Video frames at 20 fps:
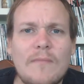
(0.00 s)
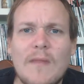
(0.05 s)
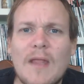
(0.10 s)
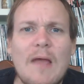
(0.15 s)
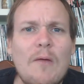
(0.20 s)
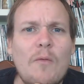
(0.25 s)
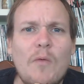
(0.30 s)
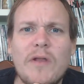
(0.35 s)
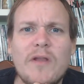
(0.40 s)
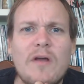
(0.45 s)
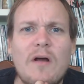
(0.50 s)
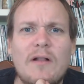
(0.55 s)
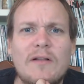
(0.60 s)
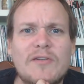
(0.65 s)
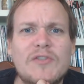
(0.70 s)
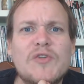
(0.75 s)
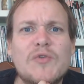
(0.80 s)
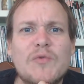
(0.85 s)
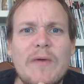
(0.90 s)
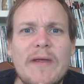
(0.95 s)
I wouldn't call
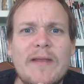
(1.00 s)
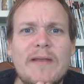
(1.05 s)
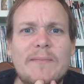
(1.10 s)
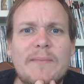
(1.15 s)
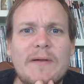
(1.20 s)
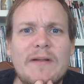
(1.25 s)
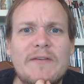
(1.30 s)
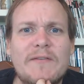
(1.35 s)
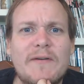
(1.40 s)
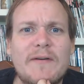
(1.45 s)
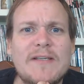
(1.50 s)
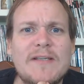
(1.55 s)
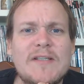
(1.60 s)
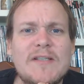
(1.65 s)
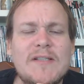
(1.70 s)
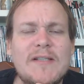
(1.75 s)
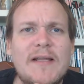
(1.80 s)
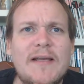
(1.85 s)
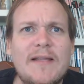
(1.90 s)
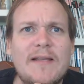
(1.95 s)
it sweet, but it's very
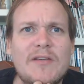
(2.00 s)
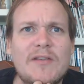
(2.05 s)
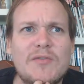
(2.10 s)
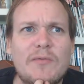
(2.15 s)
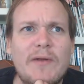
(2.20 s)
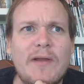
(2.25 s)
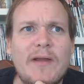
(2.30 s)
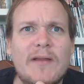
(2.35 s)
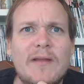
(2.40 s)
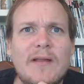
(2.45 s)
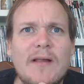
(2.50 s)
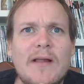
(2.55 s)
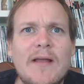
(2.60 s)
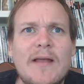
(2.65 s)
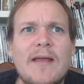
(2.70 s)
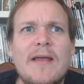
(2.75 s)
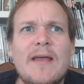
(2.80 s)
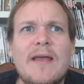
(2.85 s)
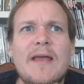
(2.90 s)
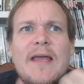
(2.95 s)
slightly sweet.
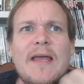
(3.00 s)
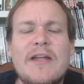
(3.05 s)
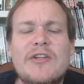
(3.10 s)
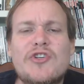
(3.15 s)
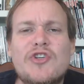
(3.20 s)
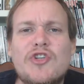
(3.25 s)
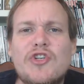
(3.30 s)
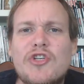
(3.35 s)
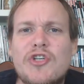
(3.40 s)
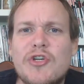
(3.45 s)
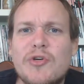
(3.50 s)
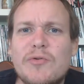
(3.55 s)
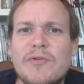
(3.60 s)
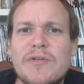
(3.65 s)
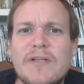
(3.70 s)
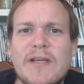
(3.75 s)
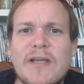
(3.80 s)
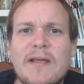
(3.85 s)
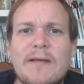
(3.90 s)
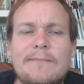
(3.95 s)
It's
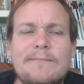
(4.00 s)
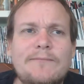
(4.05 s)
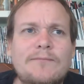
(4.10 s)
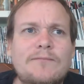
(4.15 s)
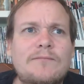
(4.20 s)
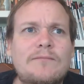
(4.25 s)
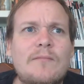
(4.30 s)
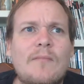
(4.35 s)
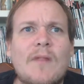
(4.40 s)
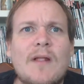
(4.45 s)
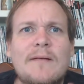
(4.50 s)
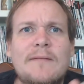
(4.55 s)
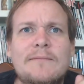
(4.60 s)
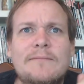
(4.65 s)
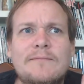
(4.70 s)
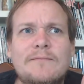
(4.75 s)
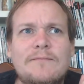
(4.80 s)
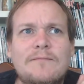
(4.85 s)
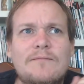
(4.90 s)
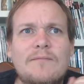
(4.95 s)
juicy.
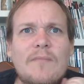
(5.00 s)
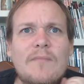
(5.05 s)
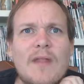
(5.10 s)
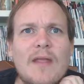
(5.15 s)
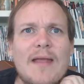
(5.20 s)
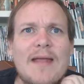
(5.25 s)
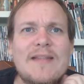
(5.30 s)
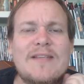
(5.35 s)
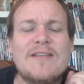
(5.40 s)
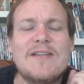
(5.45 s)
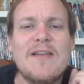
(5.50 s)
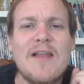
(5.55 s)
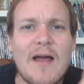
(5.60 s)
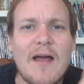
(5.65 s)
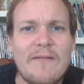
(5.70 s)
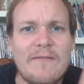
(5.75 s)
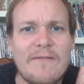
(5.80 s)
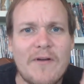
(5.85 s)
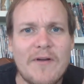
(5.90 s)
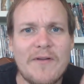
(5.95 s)
It's
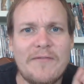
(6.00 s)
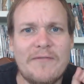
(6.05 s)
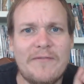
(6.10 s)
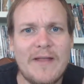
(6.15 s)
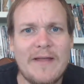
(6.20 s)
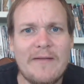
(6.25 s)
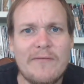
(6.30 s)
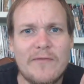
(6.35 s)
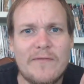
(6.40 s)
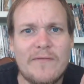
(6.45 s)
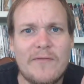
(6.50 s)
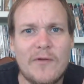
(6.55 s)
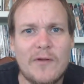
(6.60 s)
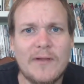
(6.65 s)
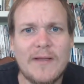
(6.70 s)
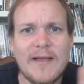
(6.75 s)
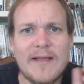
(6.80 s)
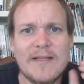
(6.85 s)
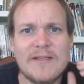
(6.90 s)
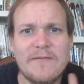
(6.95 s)
not very flavorful.
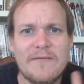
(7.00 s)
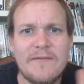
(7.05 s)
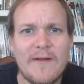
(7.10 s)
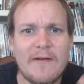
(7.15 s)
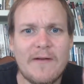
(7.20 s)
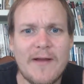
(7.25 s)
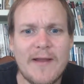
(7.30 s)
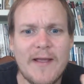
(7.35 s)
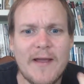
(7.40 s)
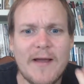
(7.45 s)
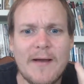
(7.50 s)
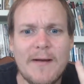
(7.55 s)
It's a very